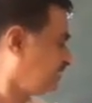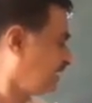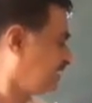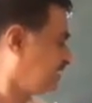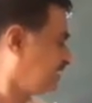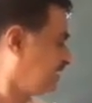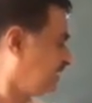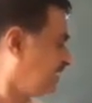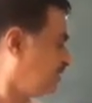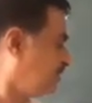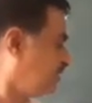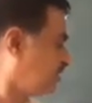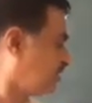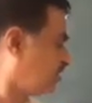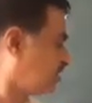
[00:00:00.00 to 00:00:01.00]
a
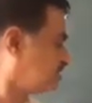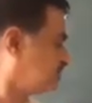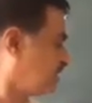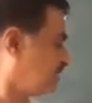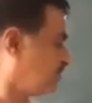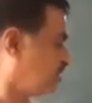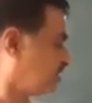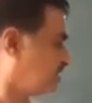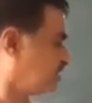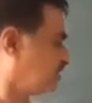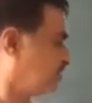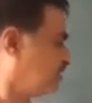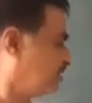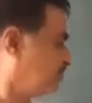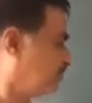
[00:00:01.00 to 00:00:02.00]
bar plus b bar
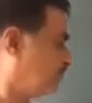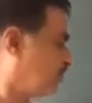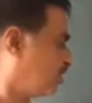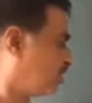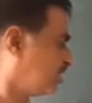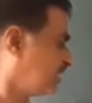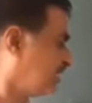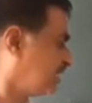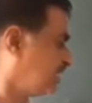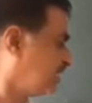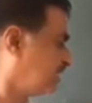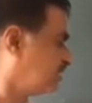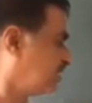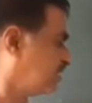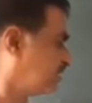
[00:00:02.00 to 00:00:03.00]
mod a
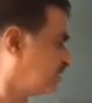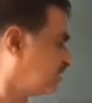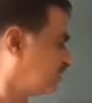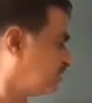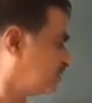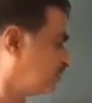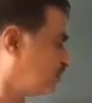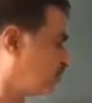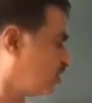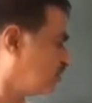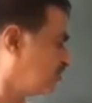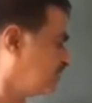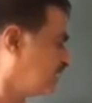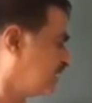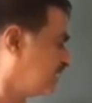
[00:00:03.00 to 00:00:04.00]
to mod
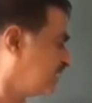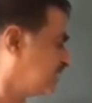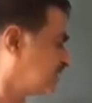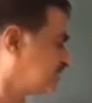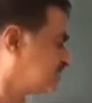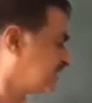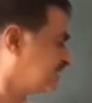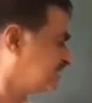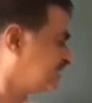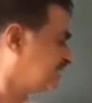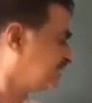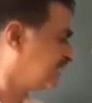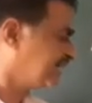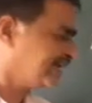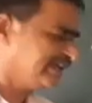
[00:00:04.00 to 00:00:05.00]
b sin
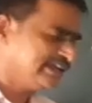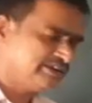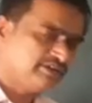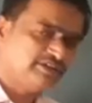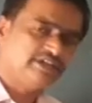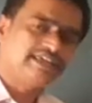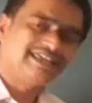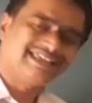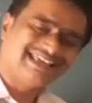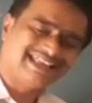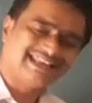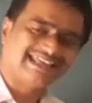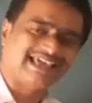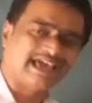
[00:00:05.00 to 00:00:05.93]
theta to n.